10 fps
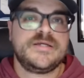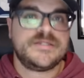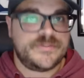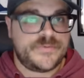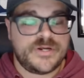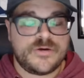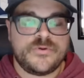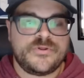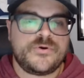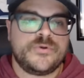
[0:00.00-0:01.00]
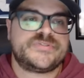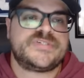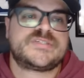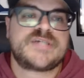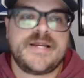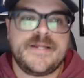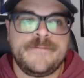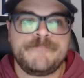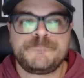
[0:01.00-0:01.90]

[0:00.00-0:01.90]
depending on what the Colts decided.